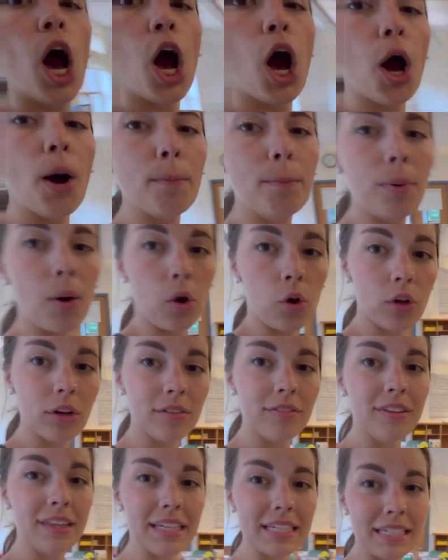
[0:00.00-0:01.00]
a bulk
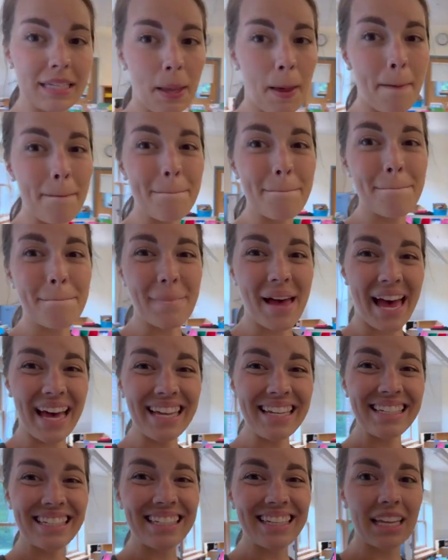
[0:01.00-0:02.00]
of this
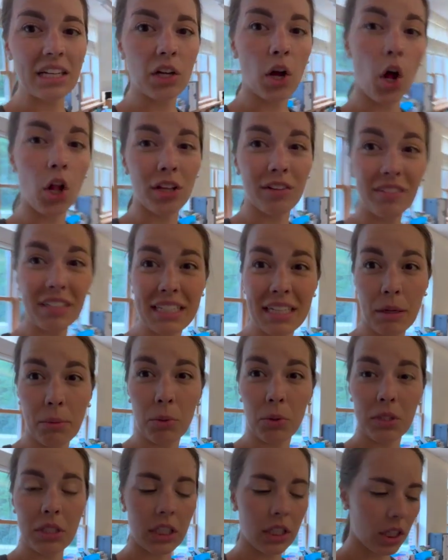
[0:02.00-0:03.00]
mess and all of the
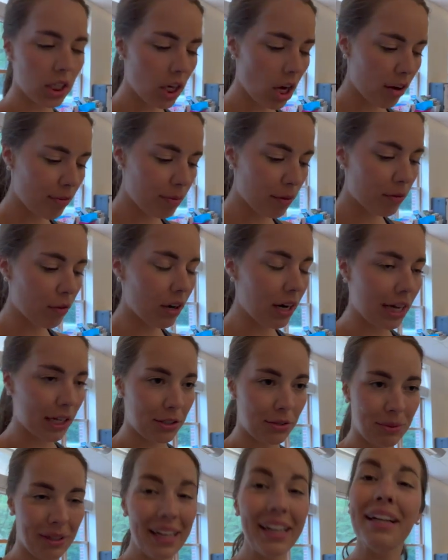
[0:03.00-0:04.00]
tables cleared off before
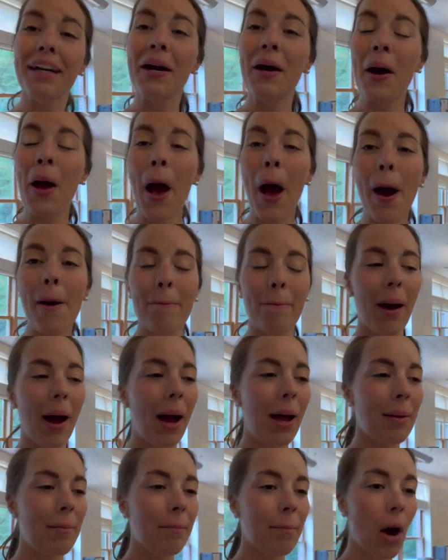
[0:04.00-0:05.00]
next week.
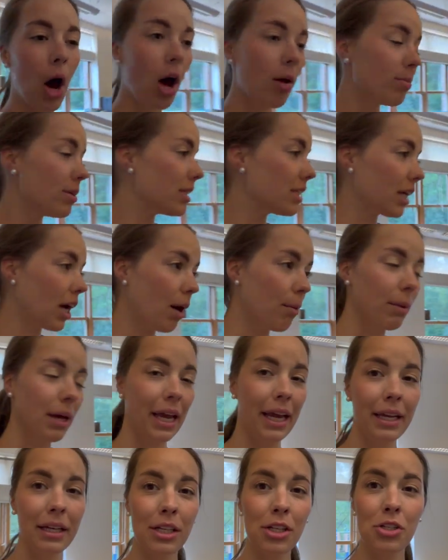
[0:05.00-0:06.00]
My mom is
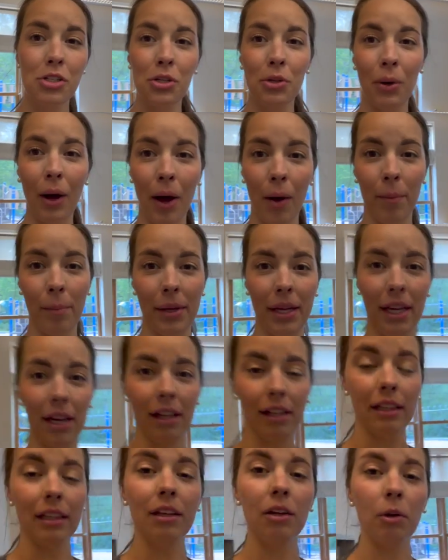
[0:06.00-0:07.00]
coming to help me a
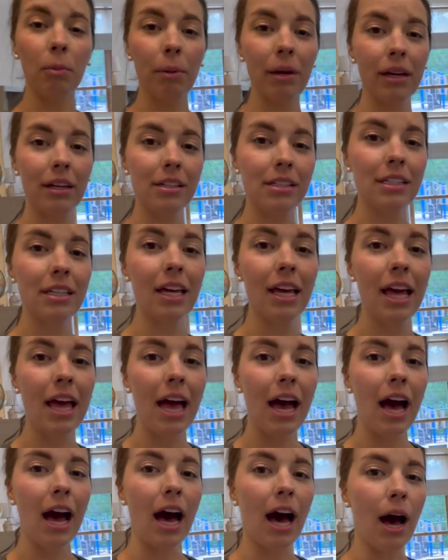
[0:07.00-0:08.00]
little bit,
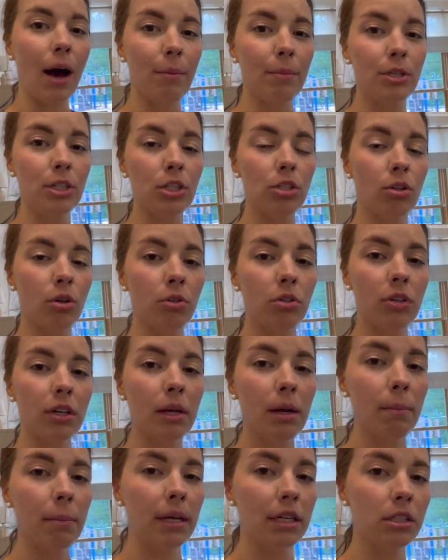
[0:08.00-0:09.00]
and she's also going
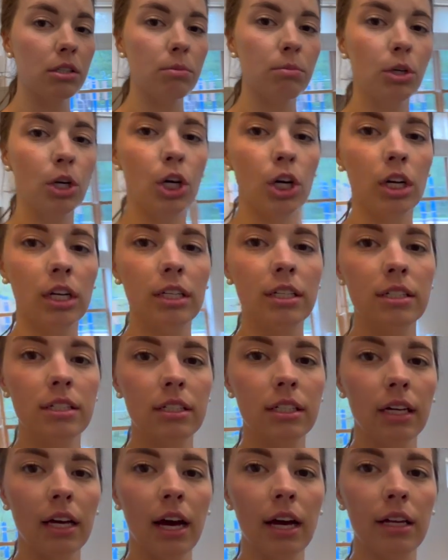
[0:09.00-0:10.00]
to make some curtains
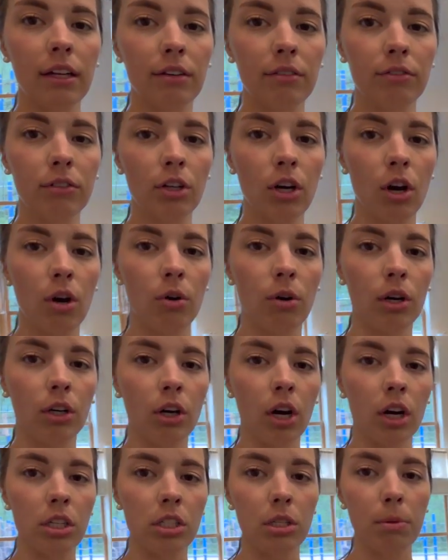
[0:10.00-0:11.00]
to kind of go
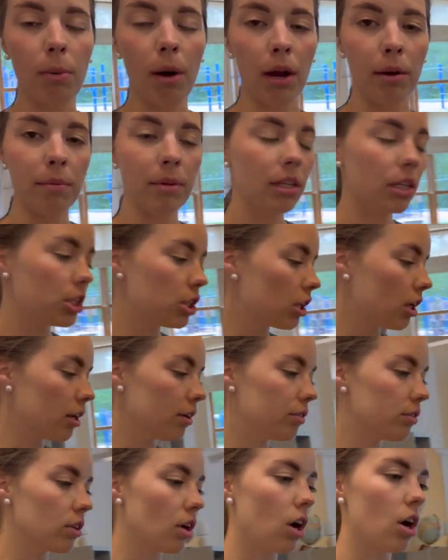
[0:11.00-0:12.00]
across the bottom of the
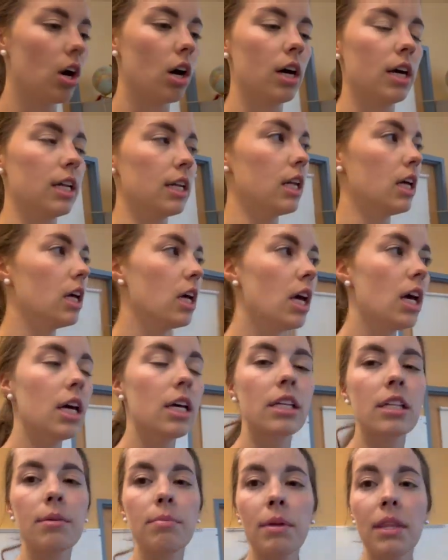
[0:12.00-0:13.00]
shelves on
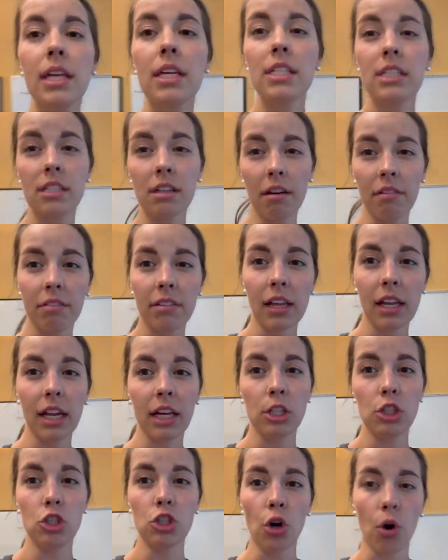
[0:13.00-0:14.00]
some of the stuff that I
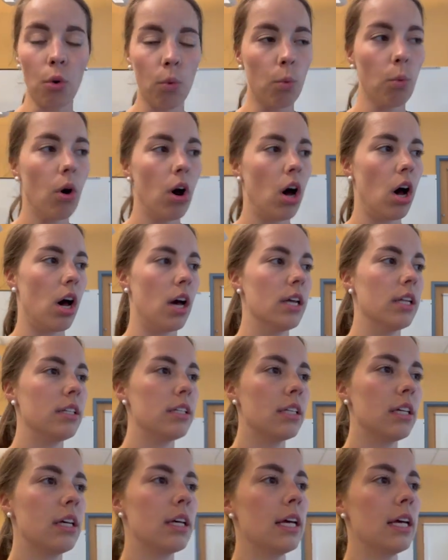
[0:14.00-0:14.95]
don't want